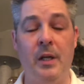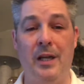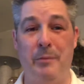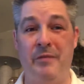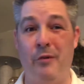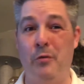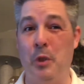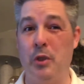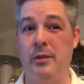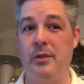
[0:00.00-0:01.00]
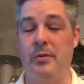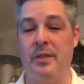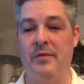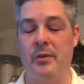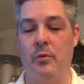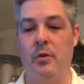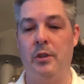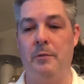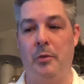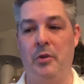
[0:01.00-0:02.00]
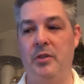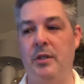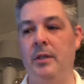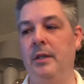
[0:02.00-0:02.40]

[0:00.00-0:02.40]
I'd be very reluctant to do this video, to be honest.